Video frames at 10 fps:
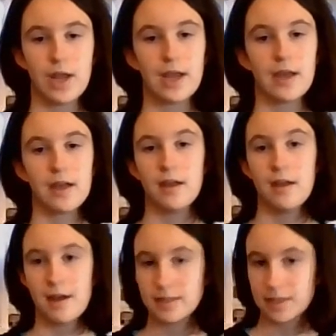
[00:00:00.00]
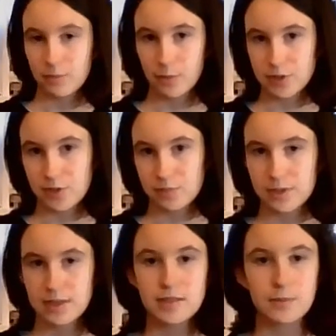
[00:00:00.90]
here, and then we'll be done
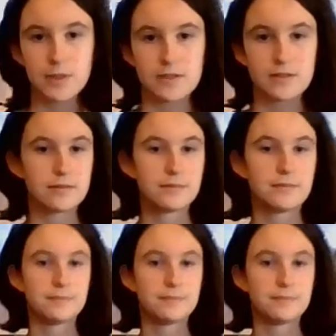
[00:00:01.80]
with this present.